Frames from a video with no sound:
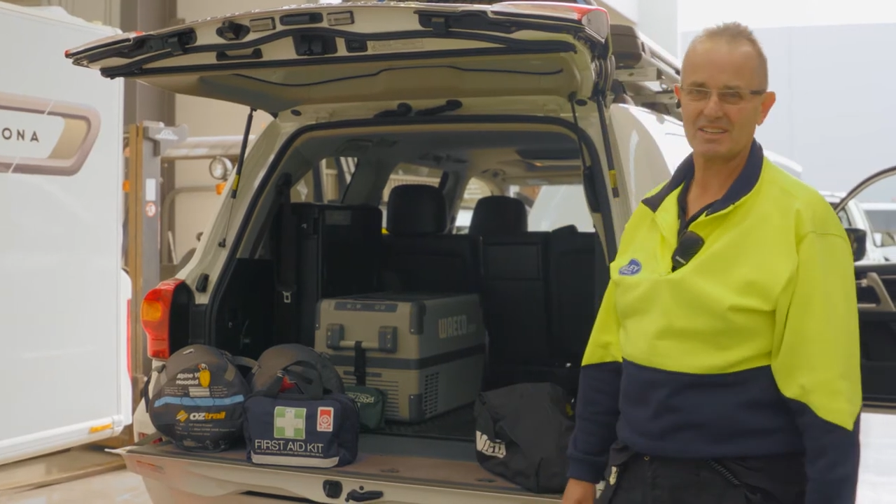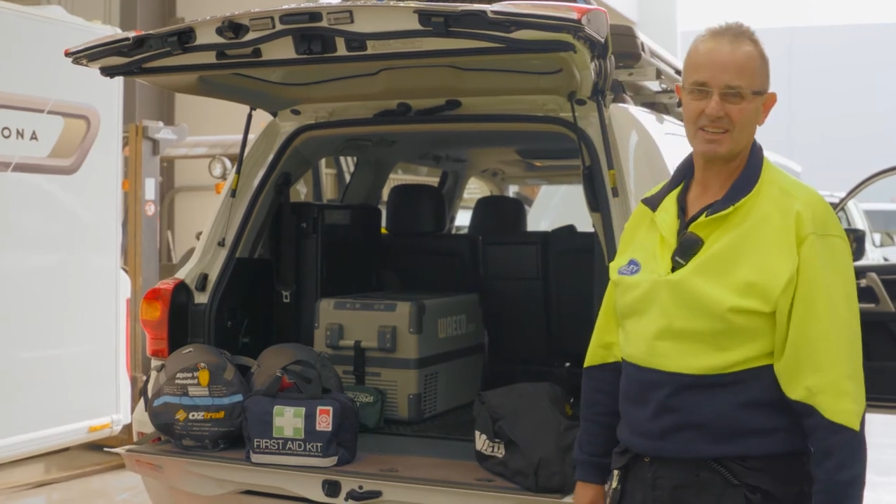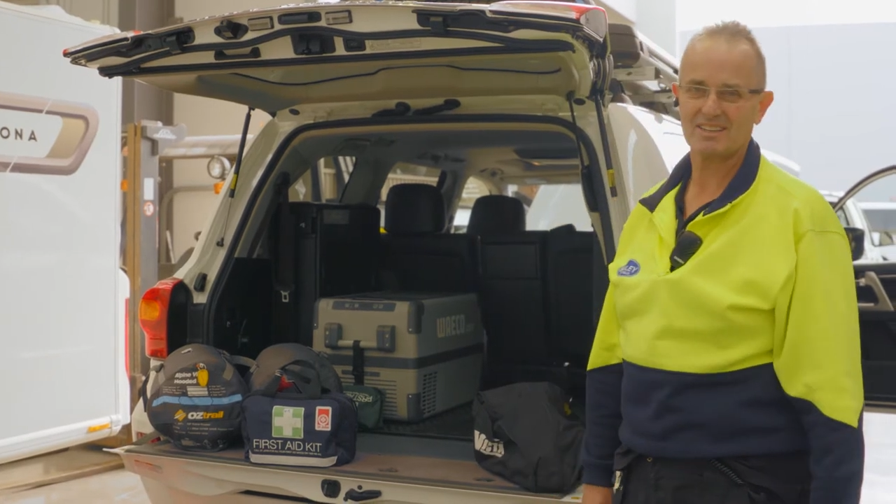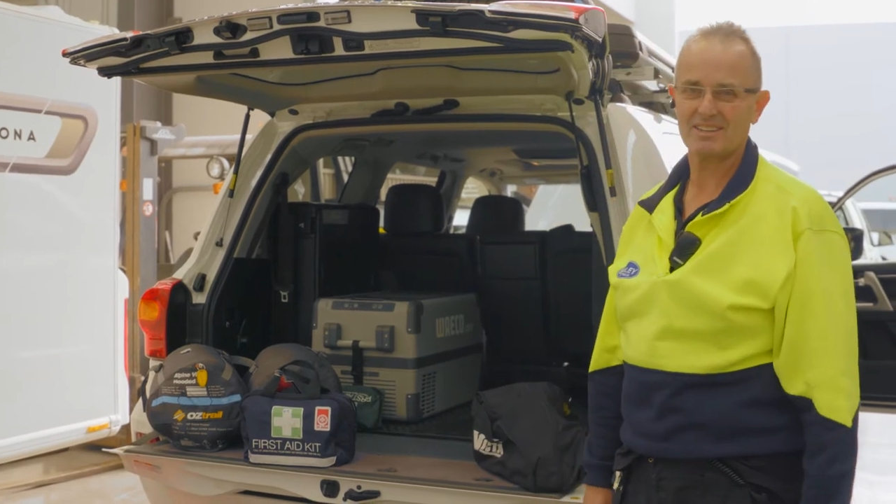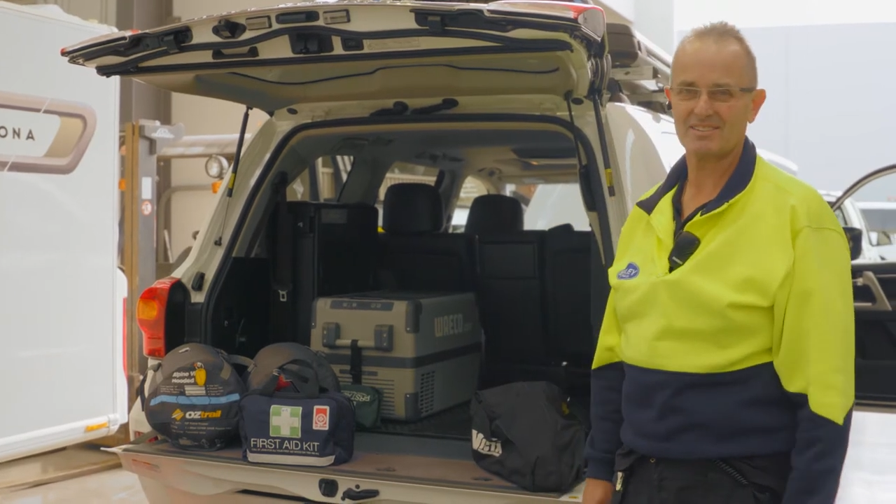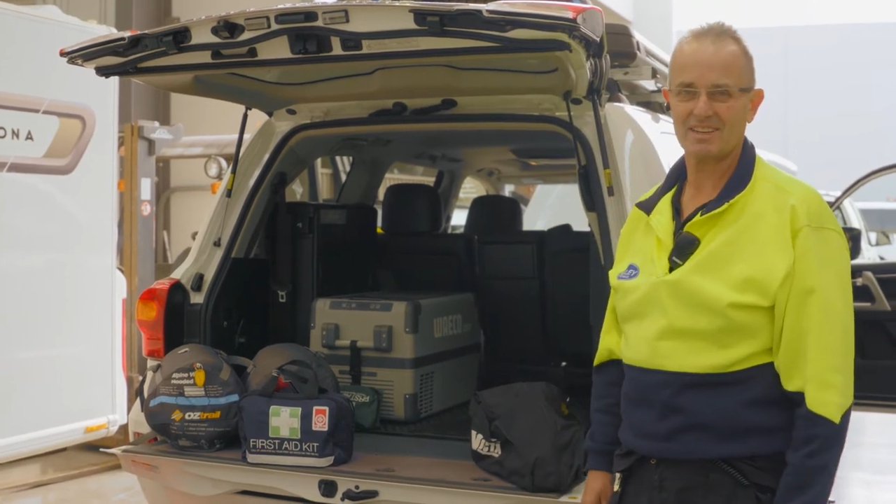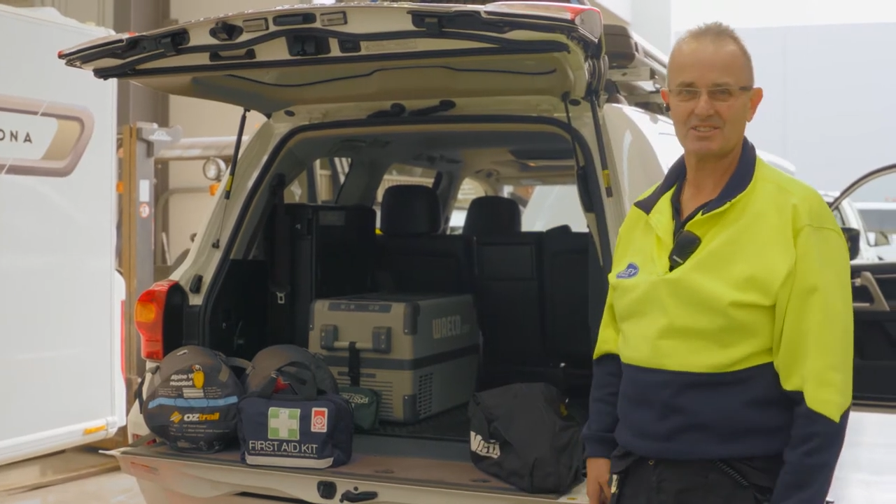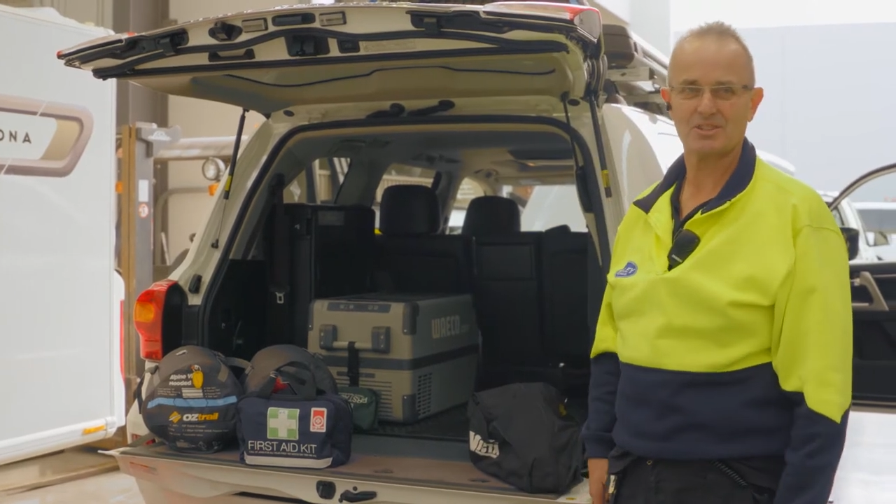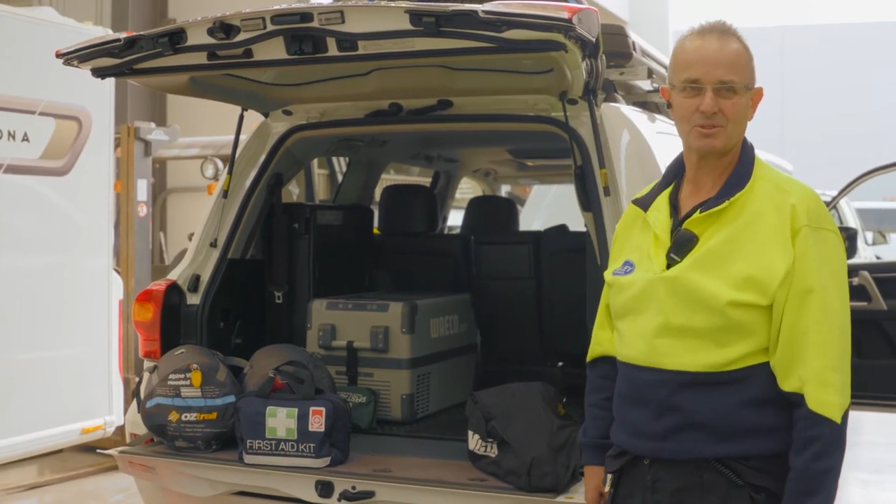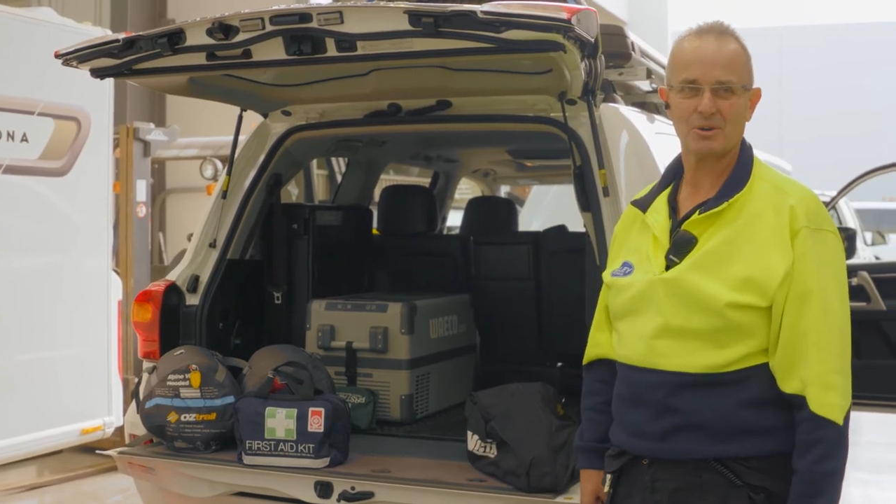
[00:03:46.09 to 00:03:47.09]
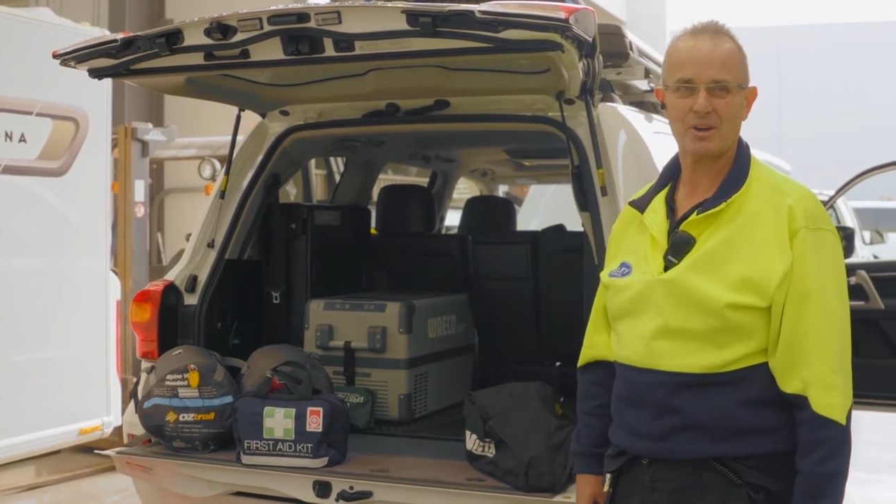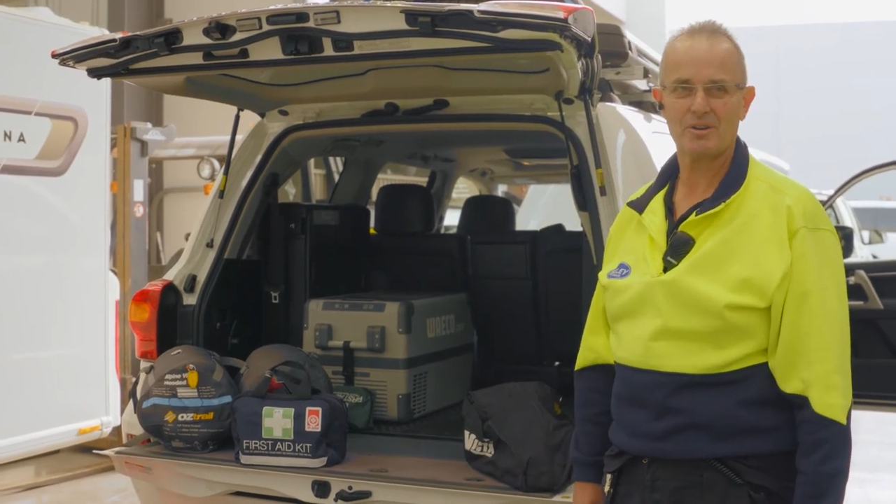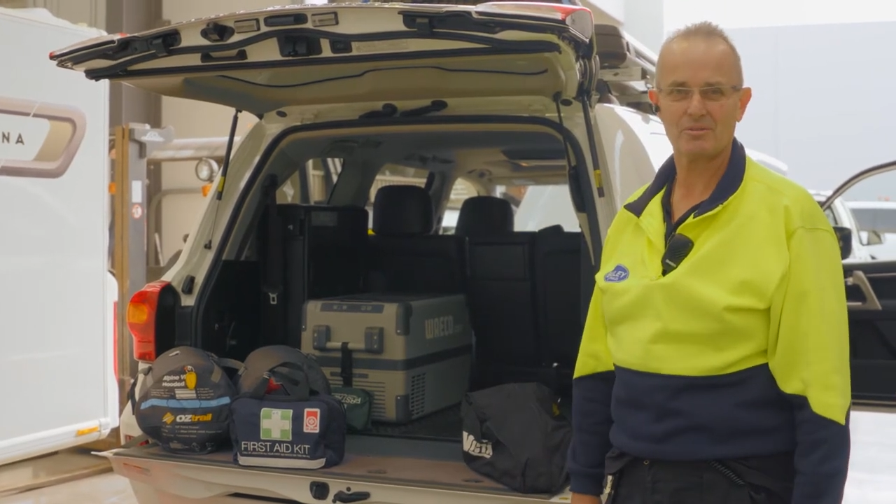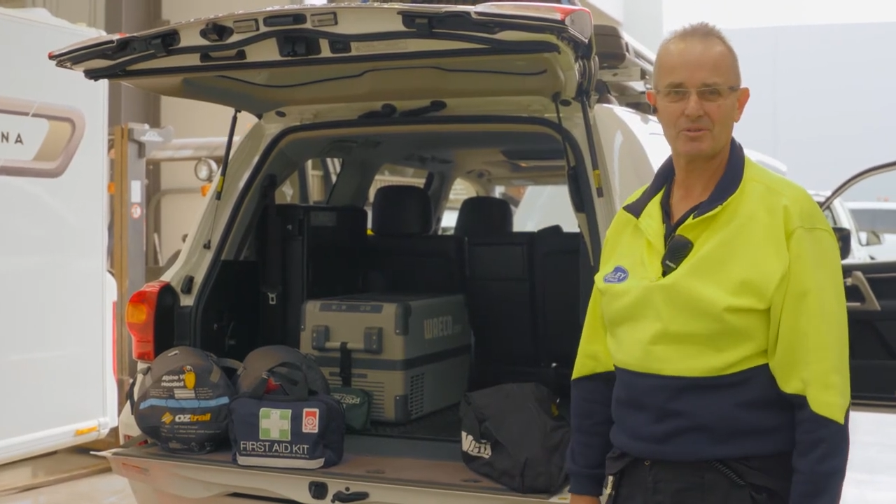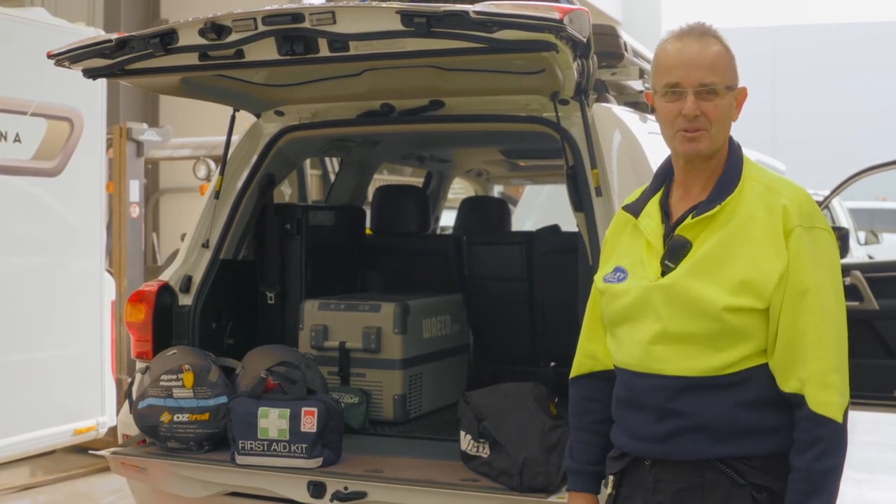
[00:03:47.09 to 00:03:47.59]
and thanks to Toyota,
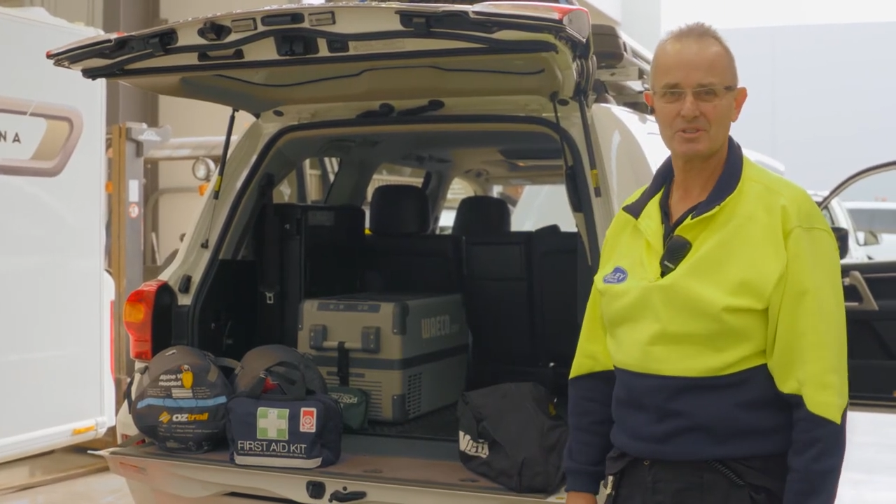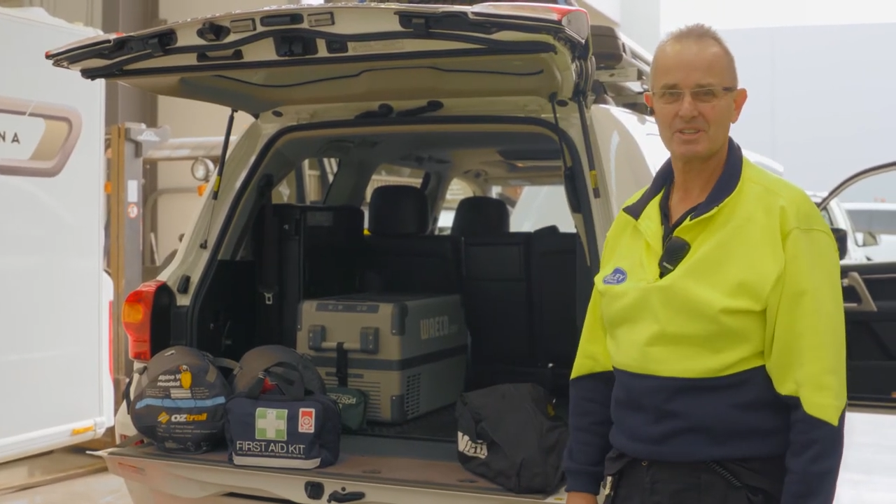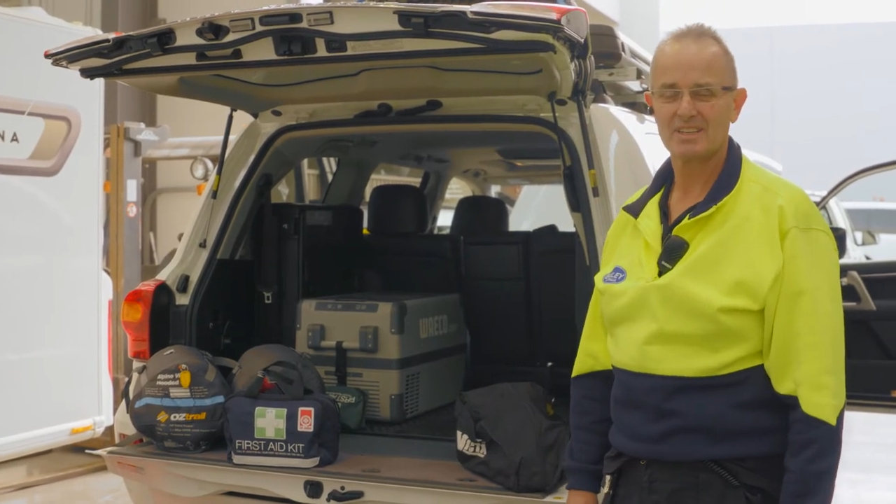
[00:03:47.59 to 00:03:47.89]
of course.